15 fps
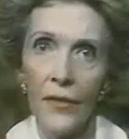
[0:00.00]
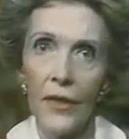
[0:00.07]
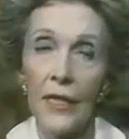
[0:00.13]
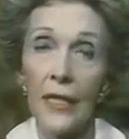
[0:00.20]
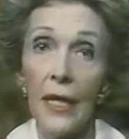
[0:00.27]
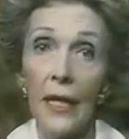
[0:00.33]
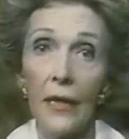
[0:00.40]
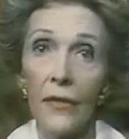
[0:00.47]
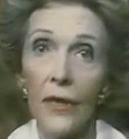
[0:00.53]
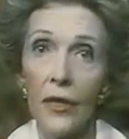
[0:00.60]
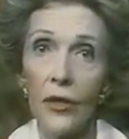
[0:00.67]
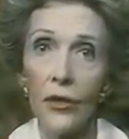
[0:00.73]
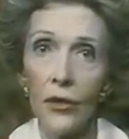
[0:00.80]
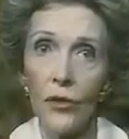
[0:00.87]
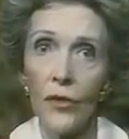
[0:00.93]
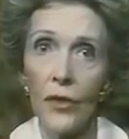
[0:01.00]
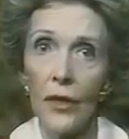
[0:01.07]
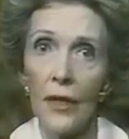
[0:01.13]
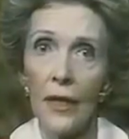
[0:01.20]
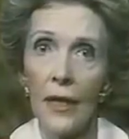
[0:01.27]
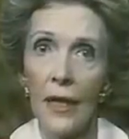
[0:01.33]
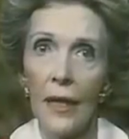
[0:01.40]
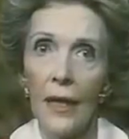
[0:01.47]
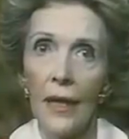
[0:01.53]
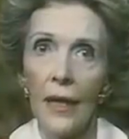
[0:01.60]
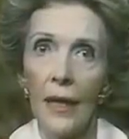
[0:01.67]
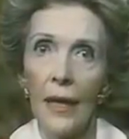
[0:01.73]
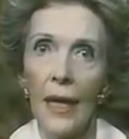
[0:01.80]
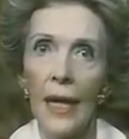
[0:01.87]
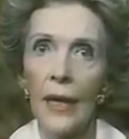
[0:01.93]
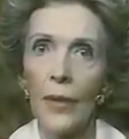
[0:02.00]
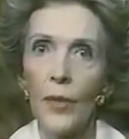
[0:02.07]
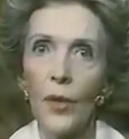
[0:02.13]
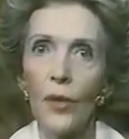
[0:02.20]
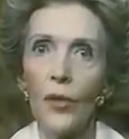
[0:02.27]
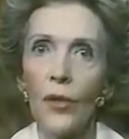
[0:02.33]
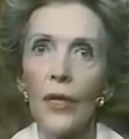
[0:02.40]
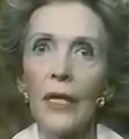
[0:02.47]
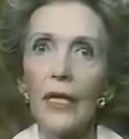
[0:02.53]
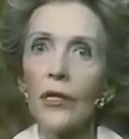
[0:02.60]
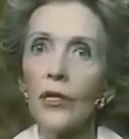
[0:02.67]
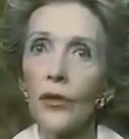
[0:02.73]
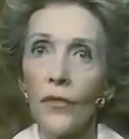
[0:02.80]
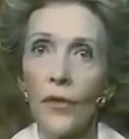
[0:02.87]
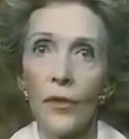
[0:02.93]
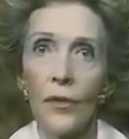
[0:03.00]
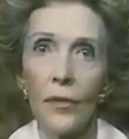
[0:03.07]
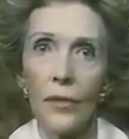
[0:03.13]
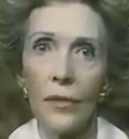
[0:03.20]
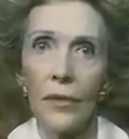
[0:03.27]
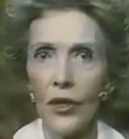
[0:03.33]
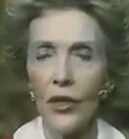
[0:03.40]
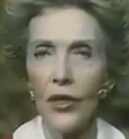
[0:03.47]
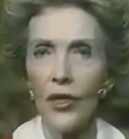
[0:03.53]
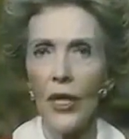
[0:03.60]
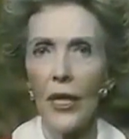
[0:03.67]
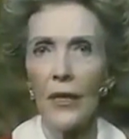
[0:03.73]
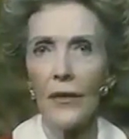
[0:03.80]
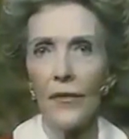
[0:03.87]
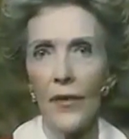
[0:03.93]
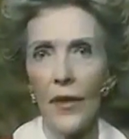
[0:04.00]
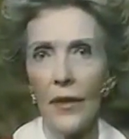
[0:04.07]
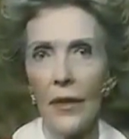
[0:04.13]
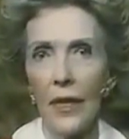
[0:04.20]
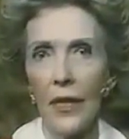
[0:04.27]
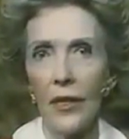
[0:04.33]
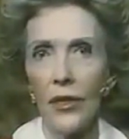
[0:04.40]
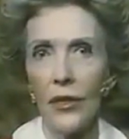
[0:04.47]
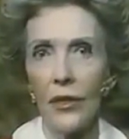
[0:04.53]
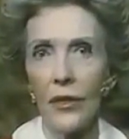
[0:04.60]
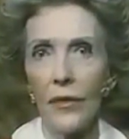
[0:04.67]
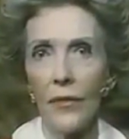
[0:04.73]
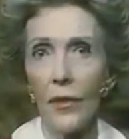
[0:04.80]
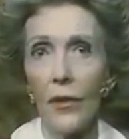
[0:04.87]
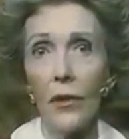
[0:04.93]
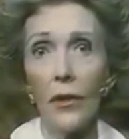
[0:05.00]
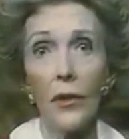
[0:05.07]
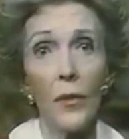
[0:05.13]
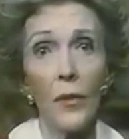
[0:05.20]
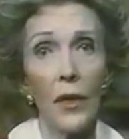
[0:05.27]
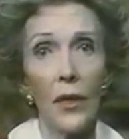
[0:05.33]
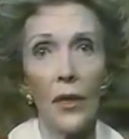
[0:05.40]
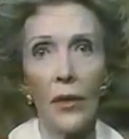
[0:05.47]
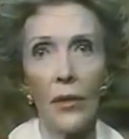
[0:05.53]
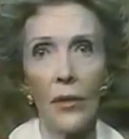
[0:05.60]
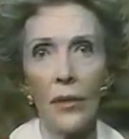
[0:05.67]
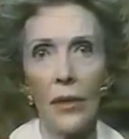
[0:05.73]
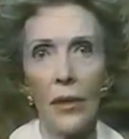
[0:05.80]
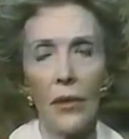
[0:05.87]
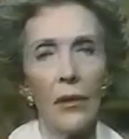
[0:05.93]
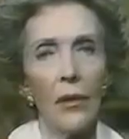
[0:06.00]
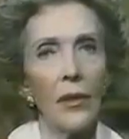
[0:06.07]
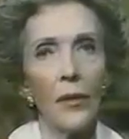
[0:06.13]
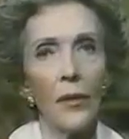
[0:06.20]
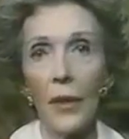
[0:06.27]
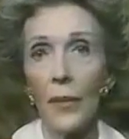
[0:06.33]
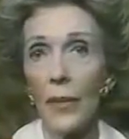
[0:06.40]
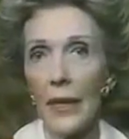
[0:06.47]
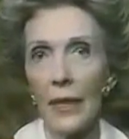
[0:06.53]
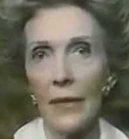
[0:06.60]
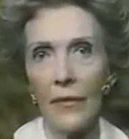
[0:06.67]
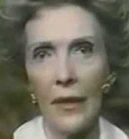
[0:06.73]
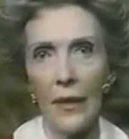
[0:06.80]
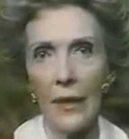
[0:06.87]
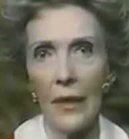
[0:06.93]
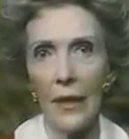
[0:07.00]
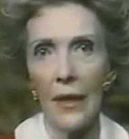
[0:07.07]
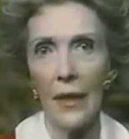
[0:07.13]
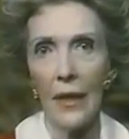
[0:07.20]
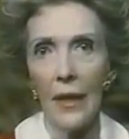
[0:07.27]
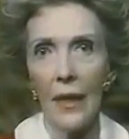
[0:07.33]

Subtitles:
For the sake of our children, I implore each of you to shake the foundations of all that we know and all that we believe in.